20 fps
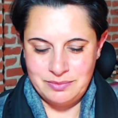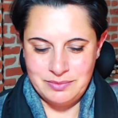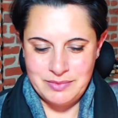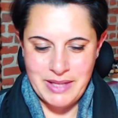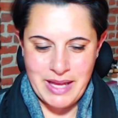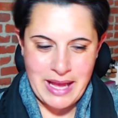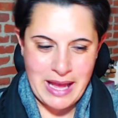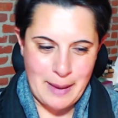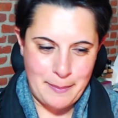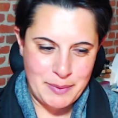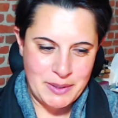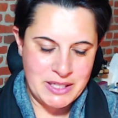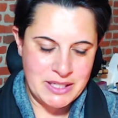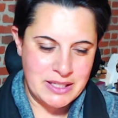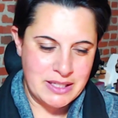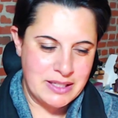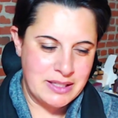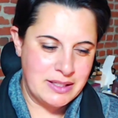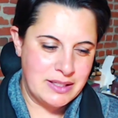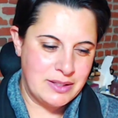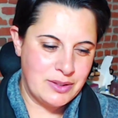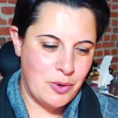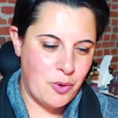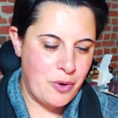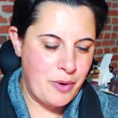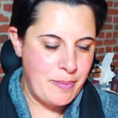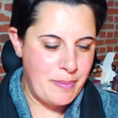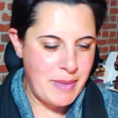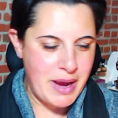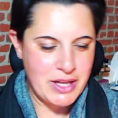happiness
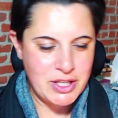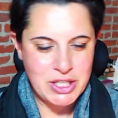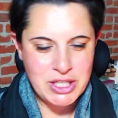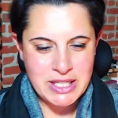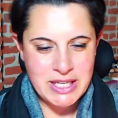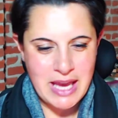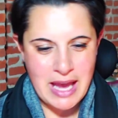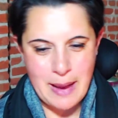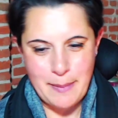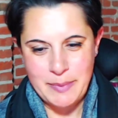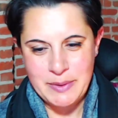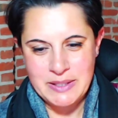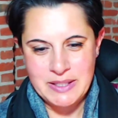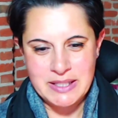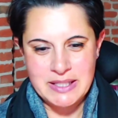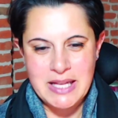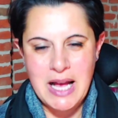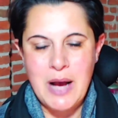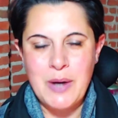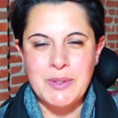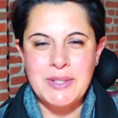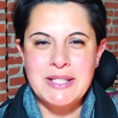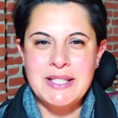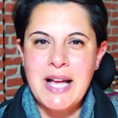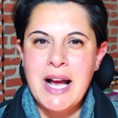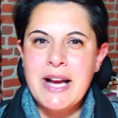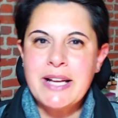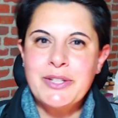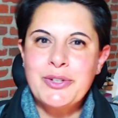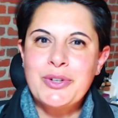or magic happens
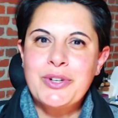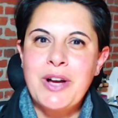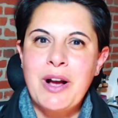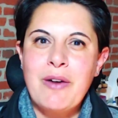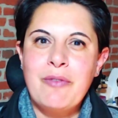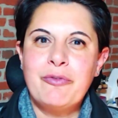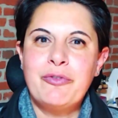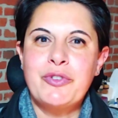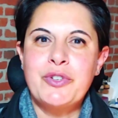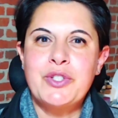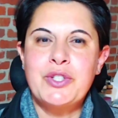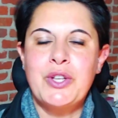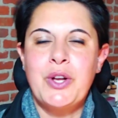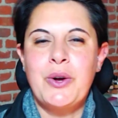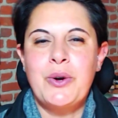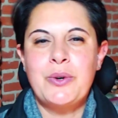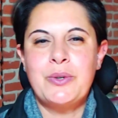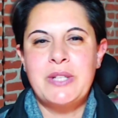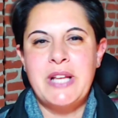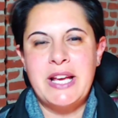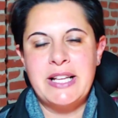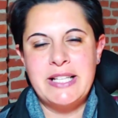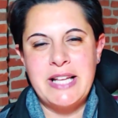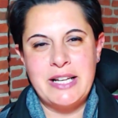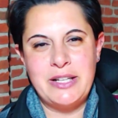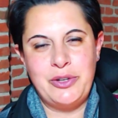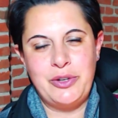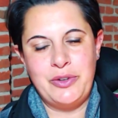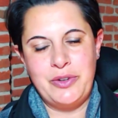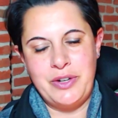outside your comfort zone, and
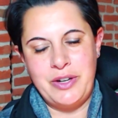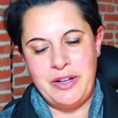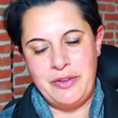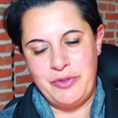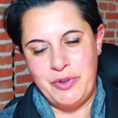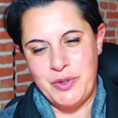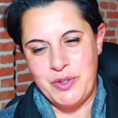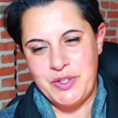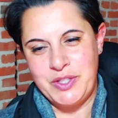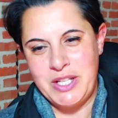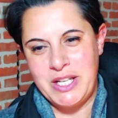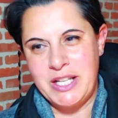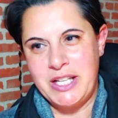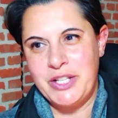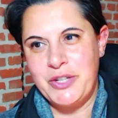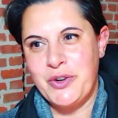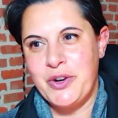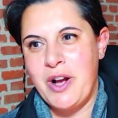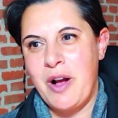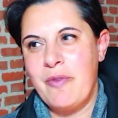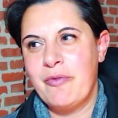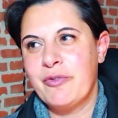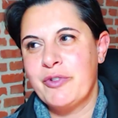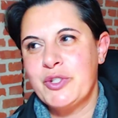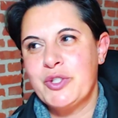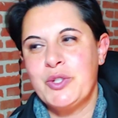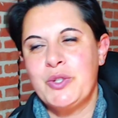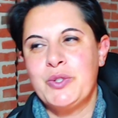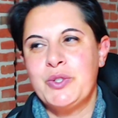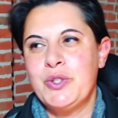that if you're staying in your comfort
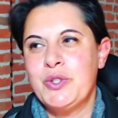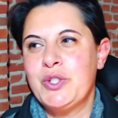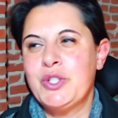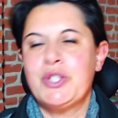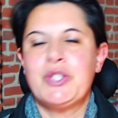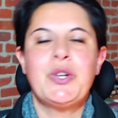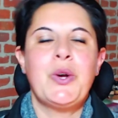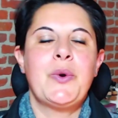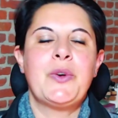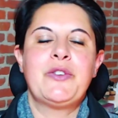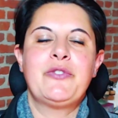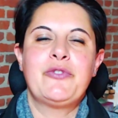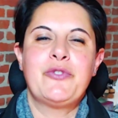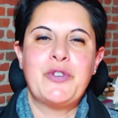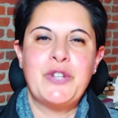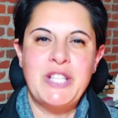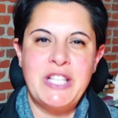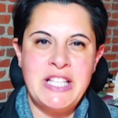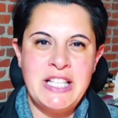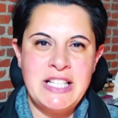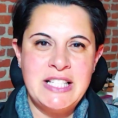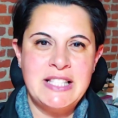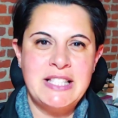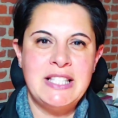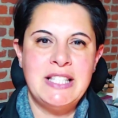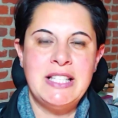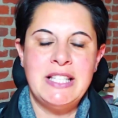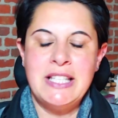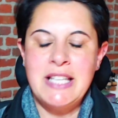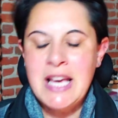zone, you're just going for
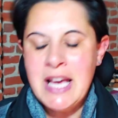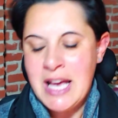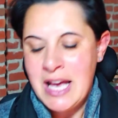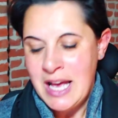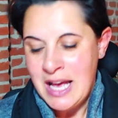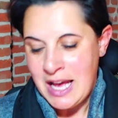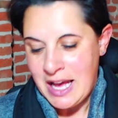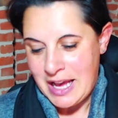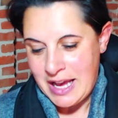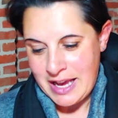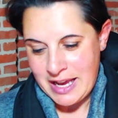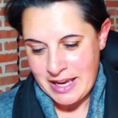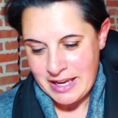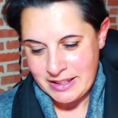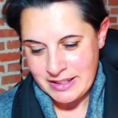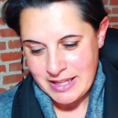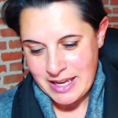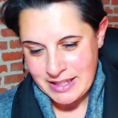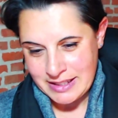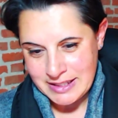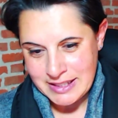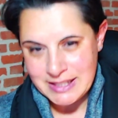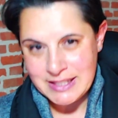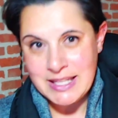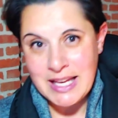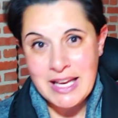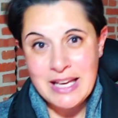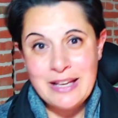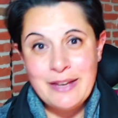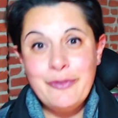easy and
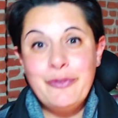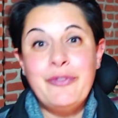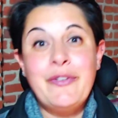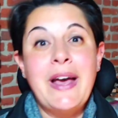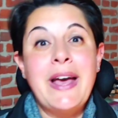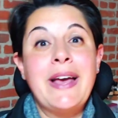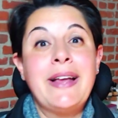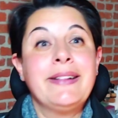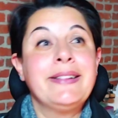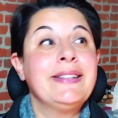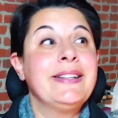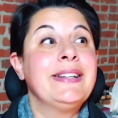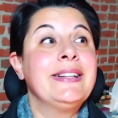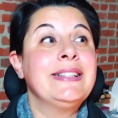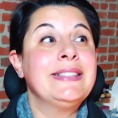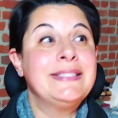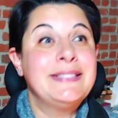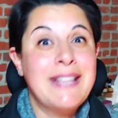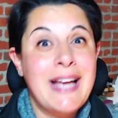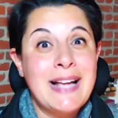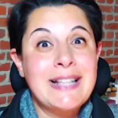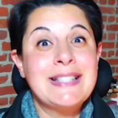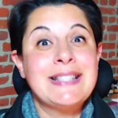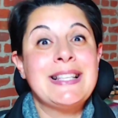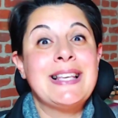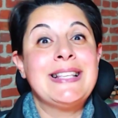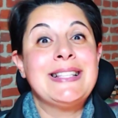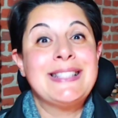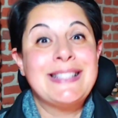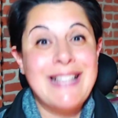safe. And that's
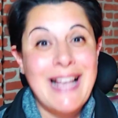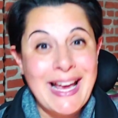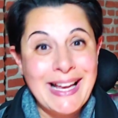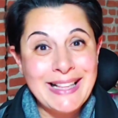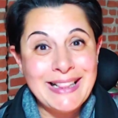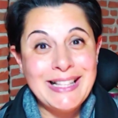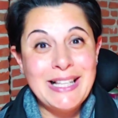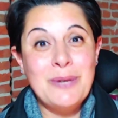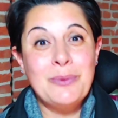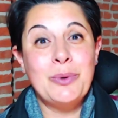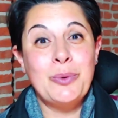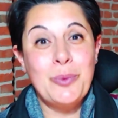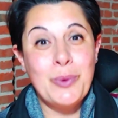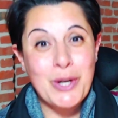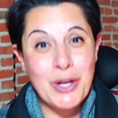exactly what we're